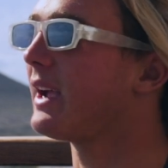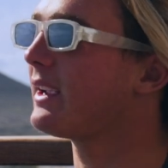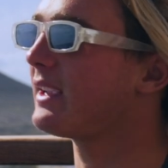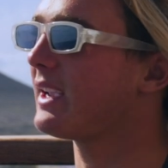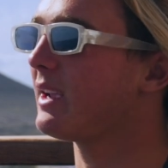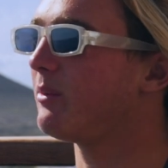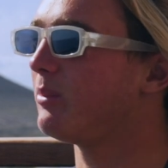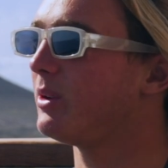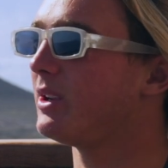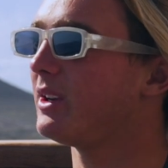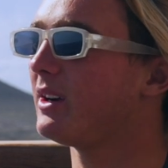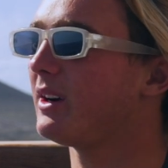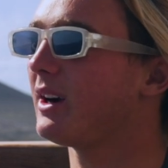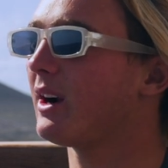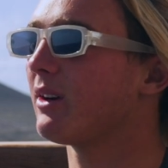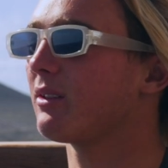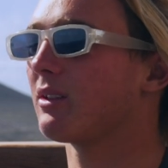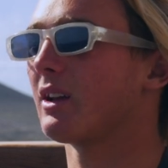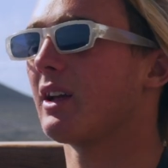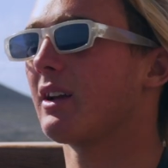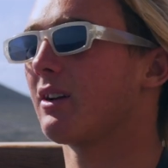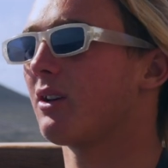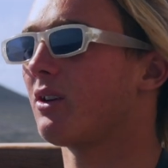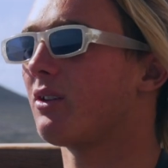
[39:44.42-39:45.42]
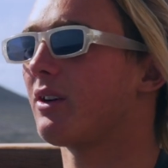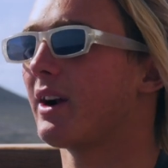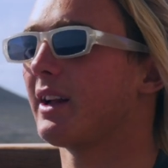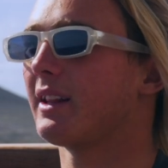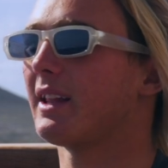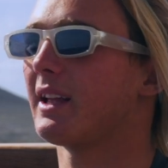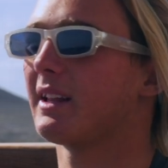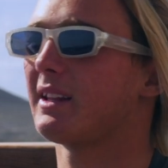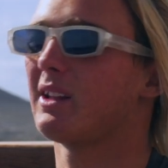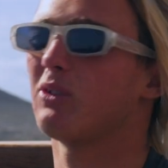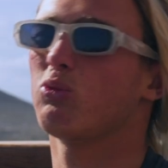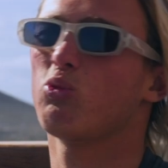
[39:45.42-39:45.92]
came here, I was like, all right,
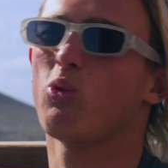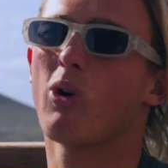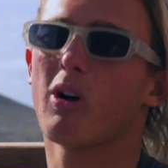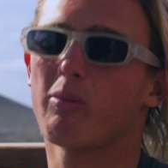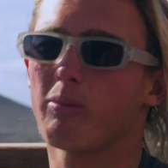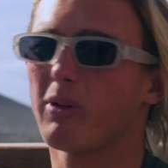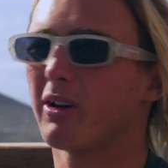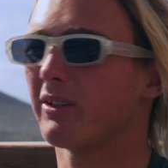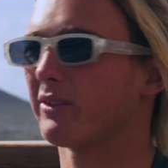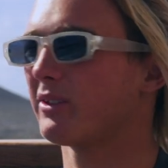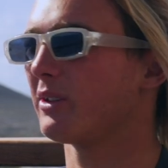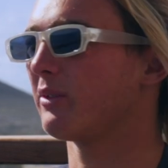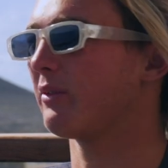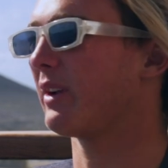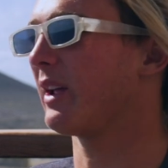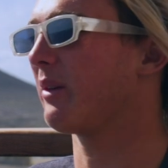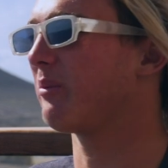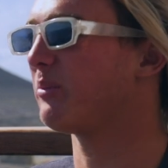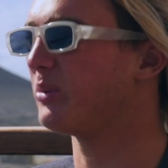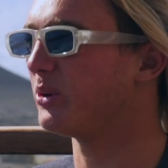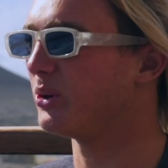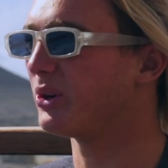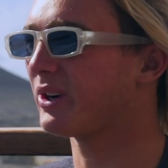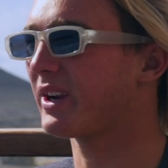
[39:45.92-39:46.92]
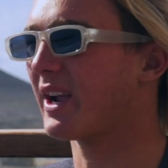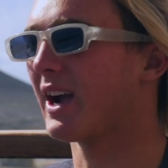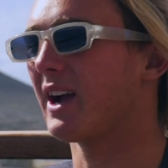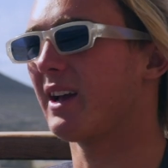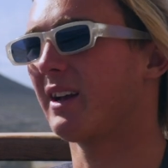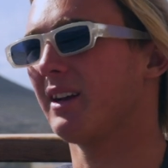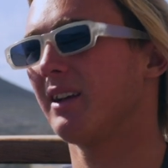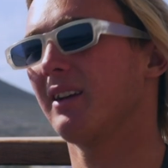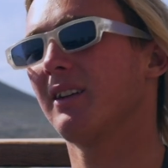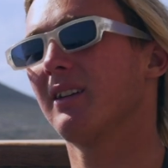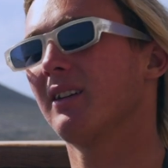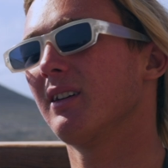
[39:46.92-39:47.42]
I did 1 month of like pure
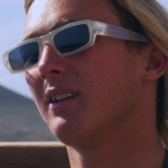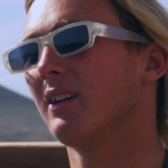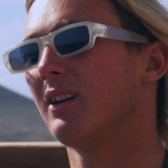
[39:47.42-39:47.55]
kiting.